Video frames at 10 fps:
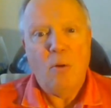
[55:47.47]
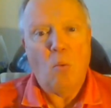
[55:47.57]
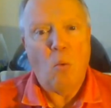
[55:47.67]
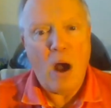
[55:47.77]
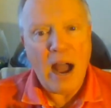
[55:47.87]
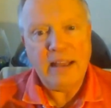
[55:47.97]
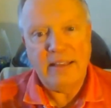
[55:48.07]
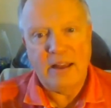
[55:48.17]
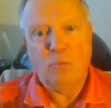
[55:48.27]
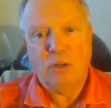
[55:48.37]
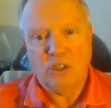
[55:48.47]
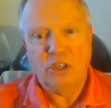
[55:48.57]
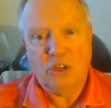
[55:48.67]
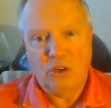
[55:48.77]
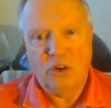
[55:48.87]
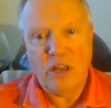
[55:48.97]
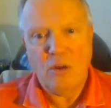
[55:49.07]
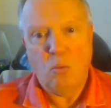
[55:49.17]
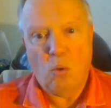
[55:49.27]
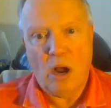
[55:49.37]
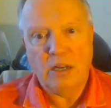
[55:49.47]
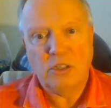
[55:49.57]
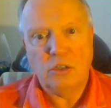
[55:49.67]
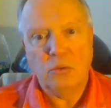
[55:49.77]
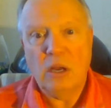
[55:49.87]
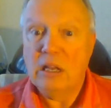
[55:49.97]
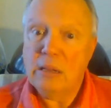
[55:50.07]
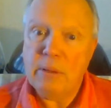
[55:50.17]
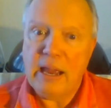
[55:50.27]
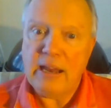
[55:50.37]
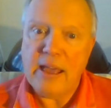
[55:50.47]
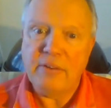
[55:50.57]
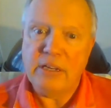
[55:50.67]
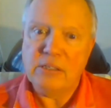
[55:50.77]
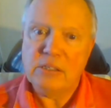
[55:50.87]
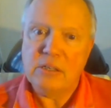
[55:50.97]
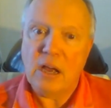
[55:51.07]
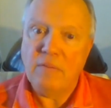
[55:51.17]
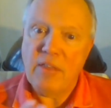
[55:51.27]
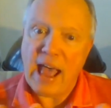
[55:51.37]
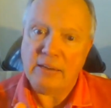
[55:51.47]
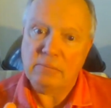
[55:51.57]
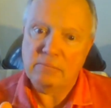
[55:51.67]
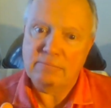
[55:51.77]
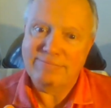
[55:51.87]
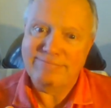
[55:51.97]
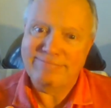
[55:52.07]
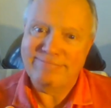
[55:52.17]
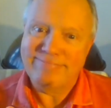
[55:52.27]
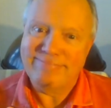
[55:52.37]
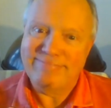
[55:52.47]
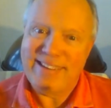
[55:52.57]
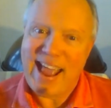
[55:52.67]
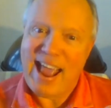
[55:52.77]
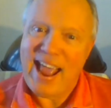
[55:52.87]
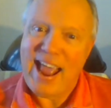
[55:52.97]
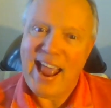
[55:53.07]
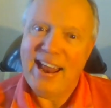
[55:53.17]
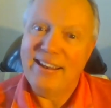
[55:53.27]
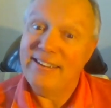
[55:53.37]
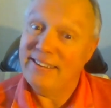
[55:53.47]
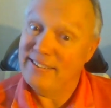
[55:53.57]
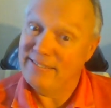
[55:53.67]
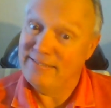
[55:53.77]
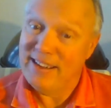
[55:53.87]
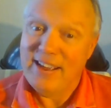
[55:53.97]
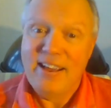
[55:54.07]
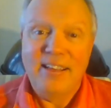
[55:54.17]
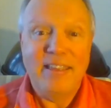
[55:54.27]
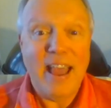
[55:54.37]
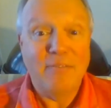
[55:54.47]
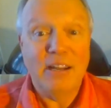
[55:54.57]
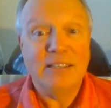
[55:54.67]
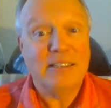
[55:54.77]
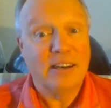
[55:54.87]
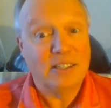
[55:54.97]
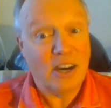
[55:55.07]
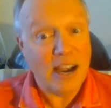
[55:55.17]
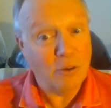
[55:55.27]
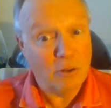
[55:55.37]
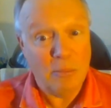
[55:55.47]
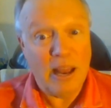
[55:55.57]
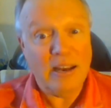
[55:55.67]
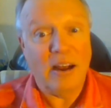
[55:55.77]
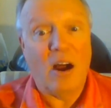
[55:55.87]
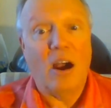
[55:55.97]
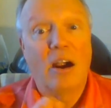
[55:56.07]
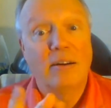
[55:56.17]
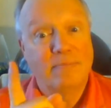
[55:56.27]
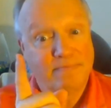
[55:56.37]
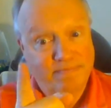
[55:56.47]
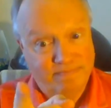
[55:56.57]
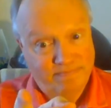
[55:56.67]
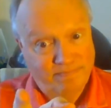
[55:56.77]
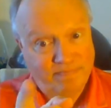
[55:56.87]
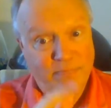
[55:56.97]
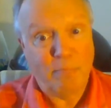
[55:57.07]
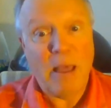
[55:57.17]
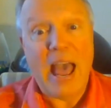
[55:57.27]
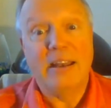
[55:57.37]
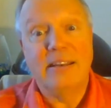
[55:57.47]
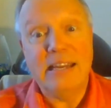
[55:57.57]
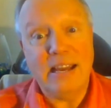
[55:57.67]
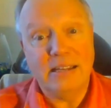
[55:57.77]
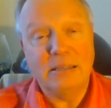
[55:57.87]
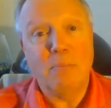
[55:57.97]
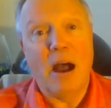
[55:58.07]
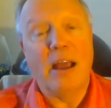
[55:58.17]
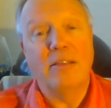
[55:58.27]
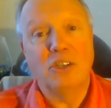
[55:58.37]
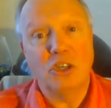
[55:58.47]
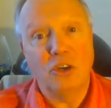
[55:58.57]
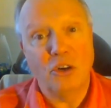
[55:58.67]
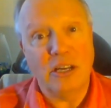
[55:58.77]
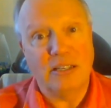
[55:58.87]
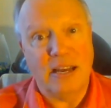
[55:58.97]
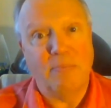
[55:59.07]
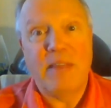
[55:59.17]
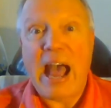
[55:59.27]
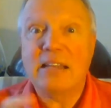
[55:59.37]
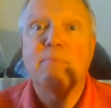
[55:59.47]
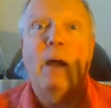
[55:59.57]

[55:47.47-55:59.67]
why then would security want to eliminate evidence of that and the evidence they're trying to eliminate are bad deeds by the security team. That